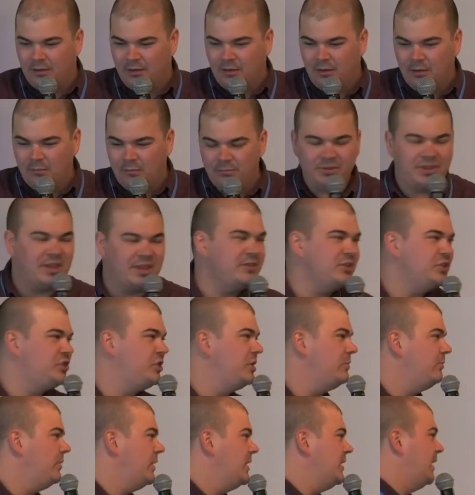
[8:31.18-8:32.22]
But then the
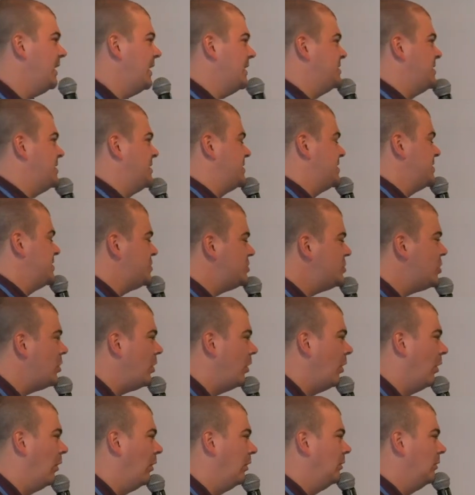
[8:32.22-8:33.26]
sheep realizes it's
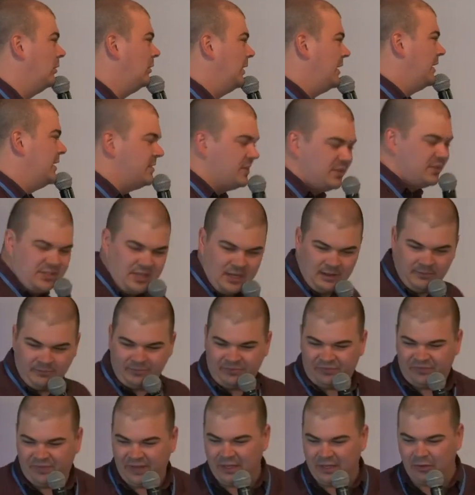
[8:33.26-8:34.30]
not in the same
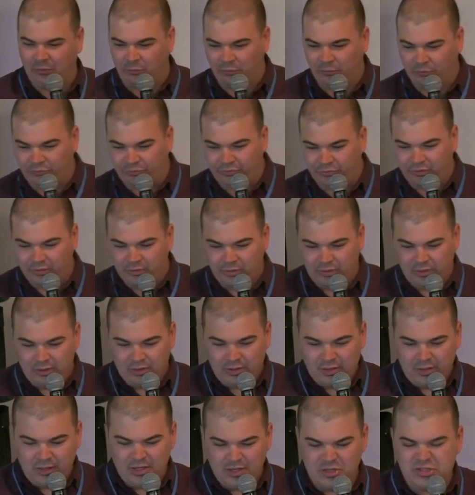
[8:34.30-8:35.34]
field.
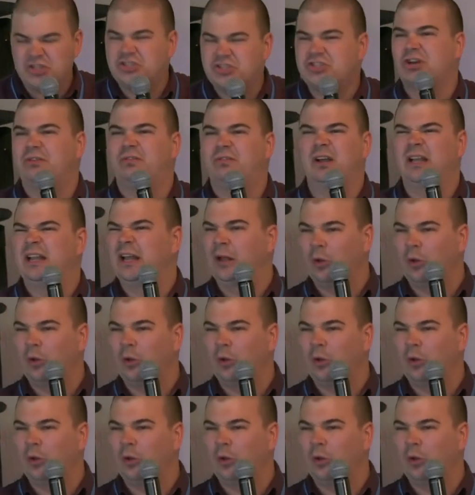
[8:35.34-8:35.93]
It's just over a little